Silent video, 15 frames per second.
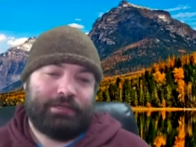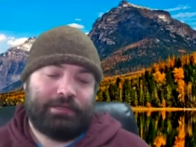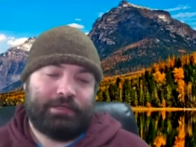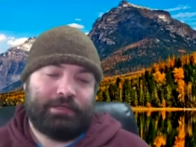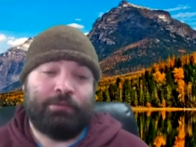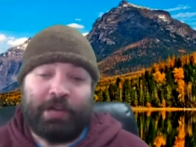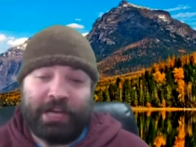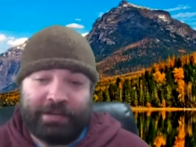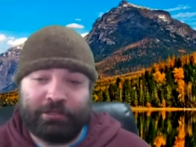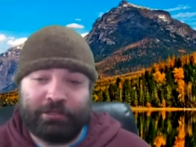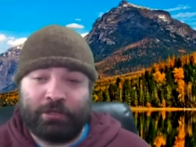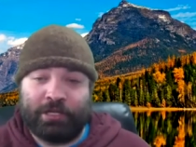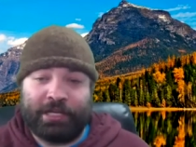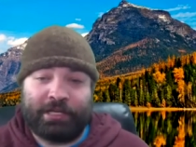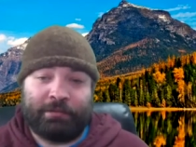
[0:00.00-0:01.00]
You might have to go
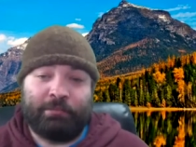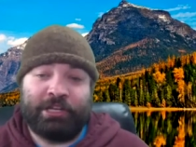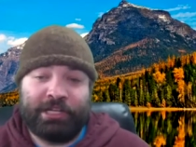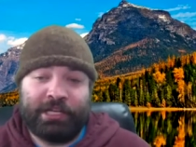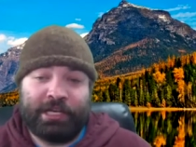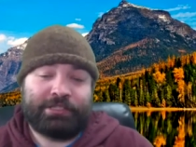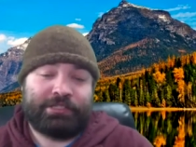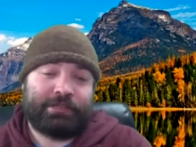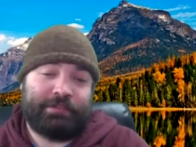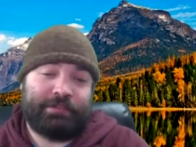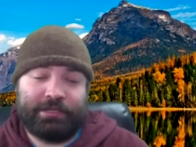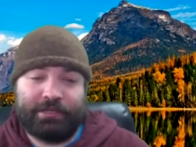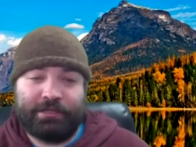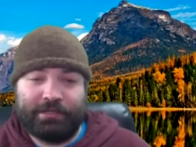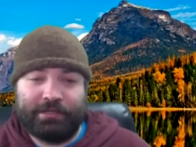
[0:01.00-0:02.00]
like a mini
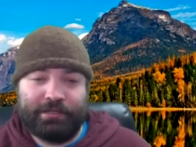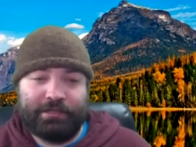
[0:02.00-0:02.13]
excavator.